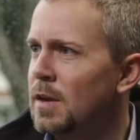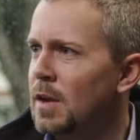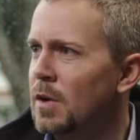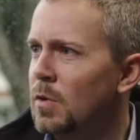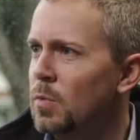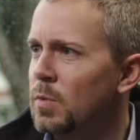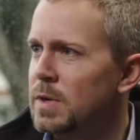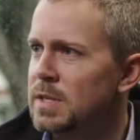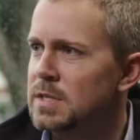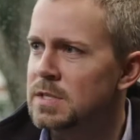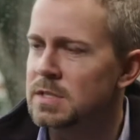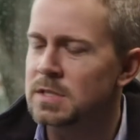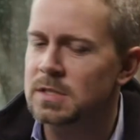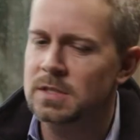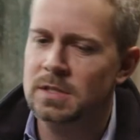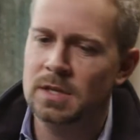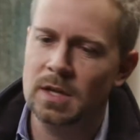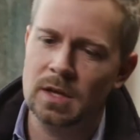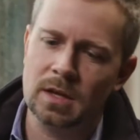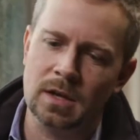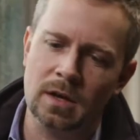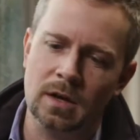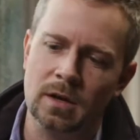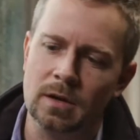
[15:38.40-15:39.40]
know, we
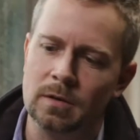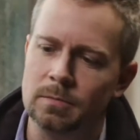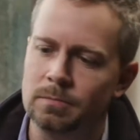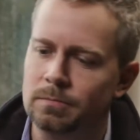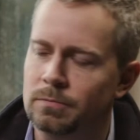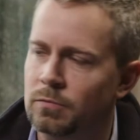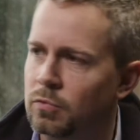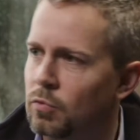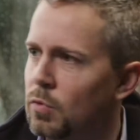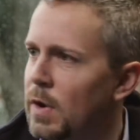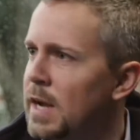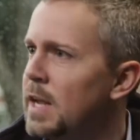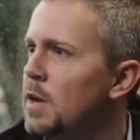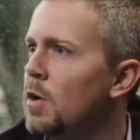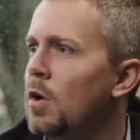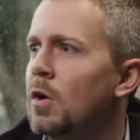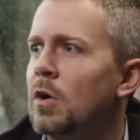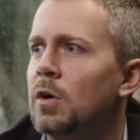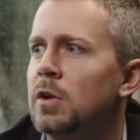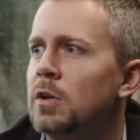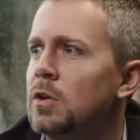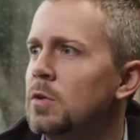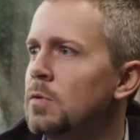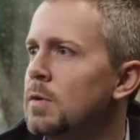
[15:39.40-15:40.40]
stick a
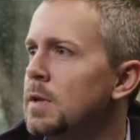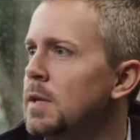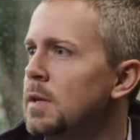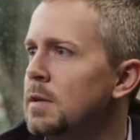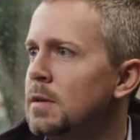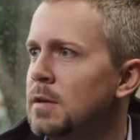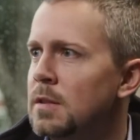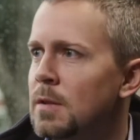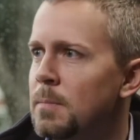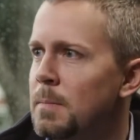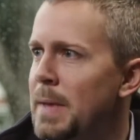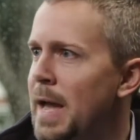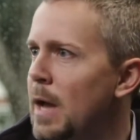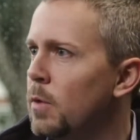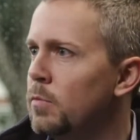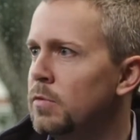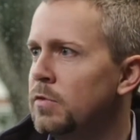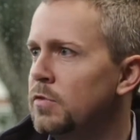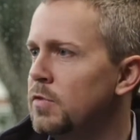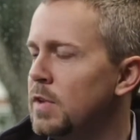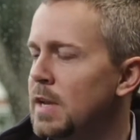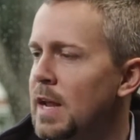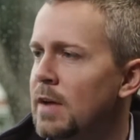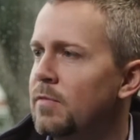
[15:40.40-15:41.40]
radar unit in the
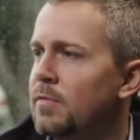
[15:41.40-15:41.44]
mountains in